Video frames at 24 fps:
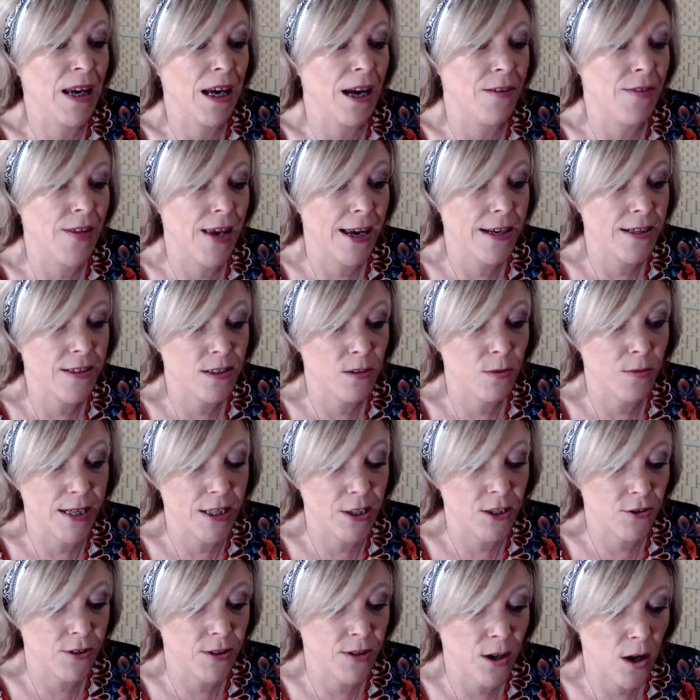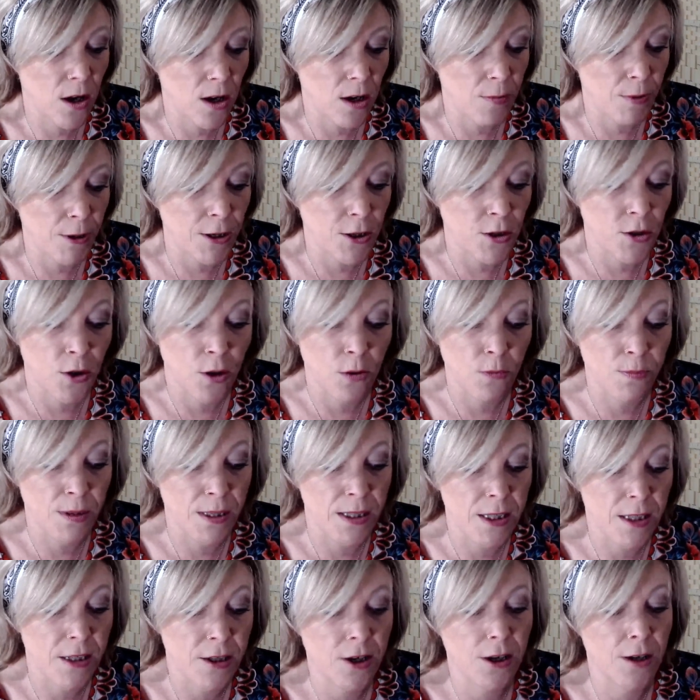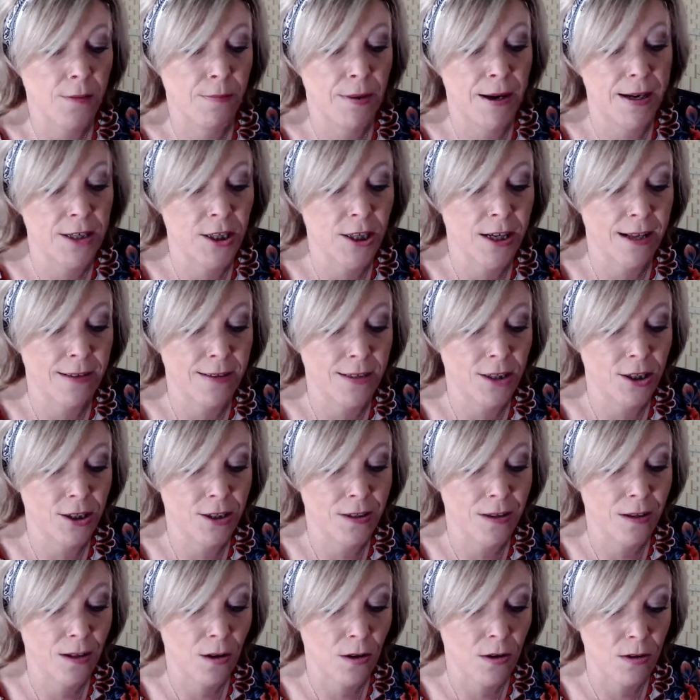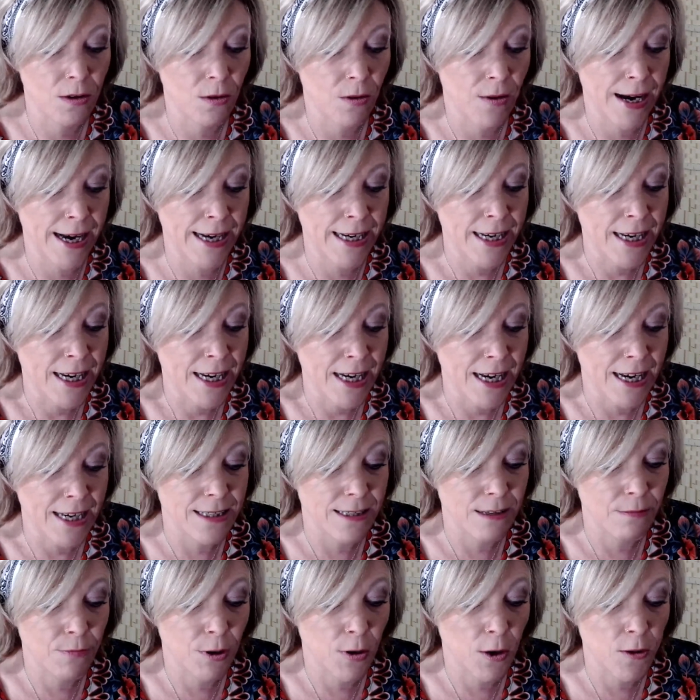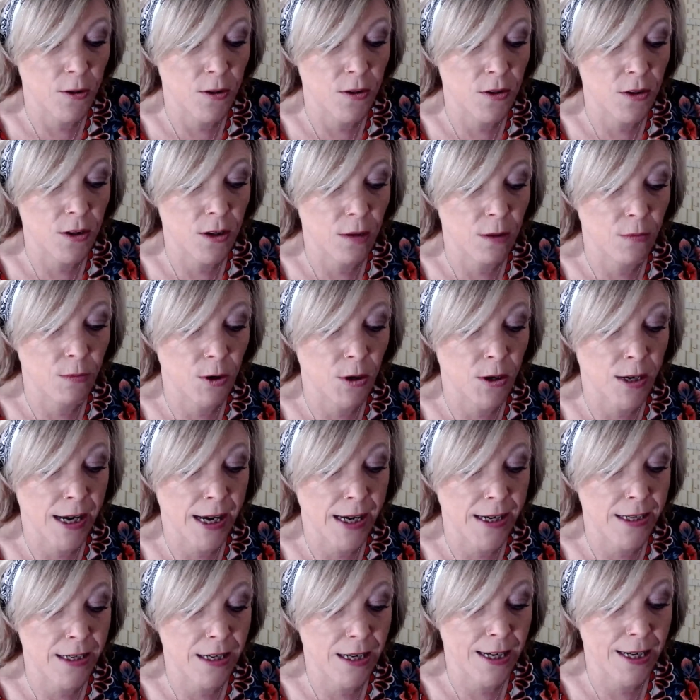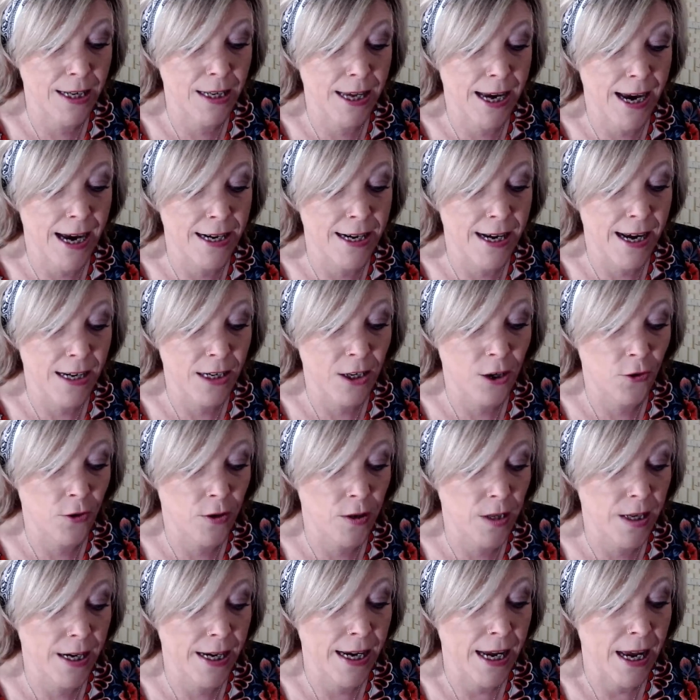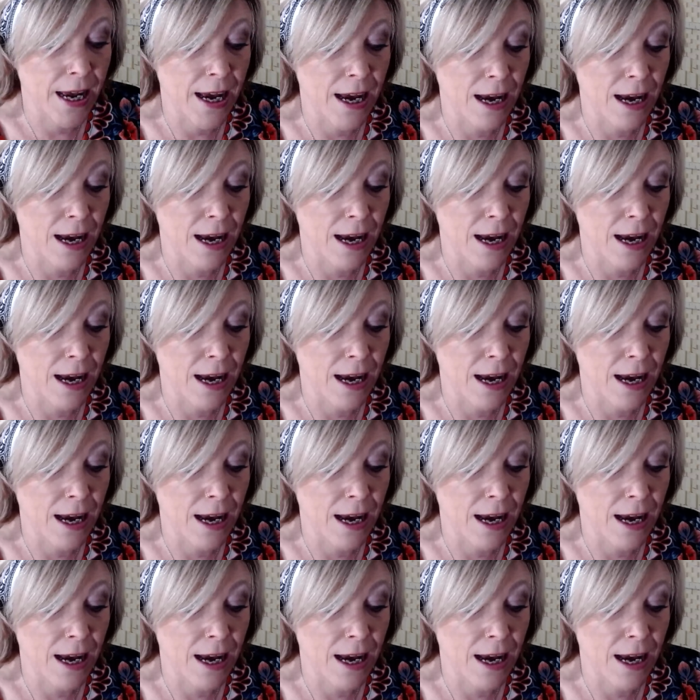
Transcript: And the Ace of Winter is all about don't be deterred by challenges along the way. It's important to communicate clearly and accurately.